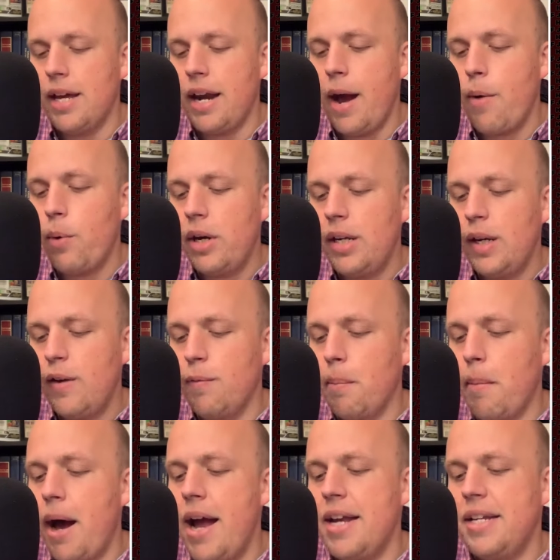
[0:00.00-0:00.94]
and I want to give
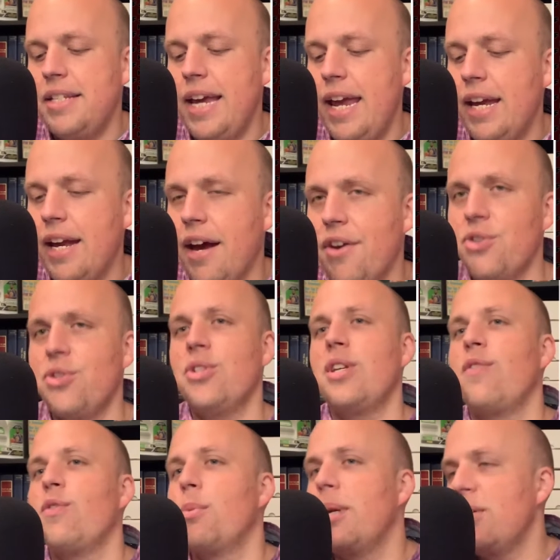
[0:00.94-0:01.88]
my take on it
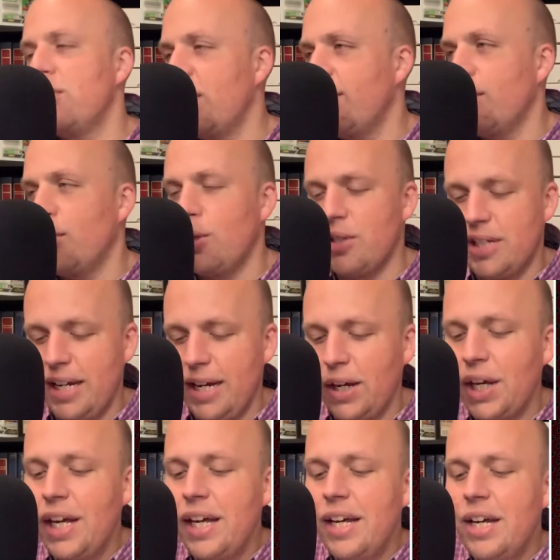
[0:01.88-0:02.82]
since everybody's giving their
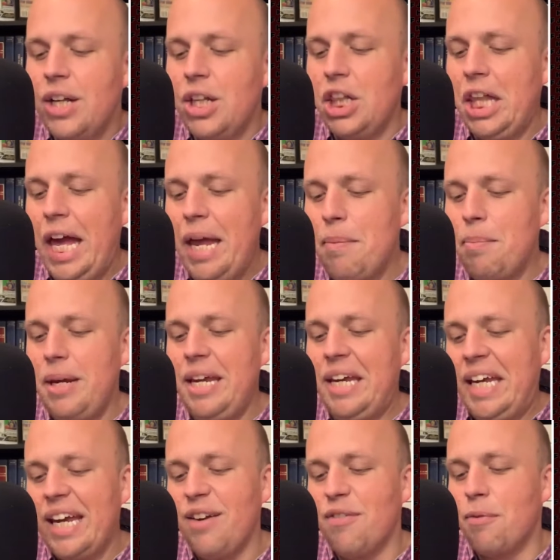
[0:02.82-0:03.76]
take. Let me
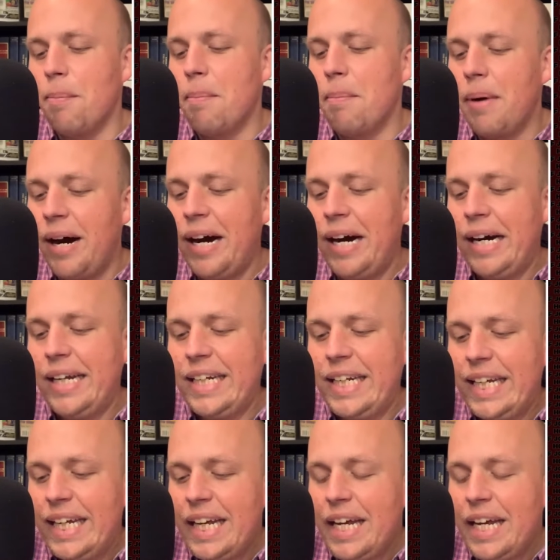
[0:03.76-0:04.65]
give mine.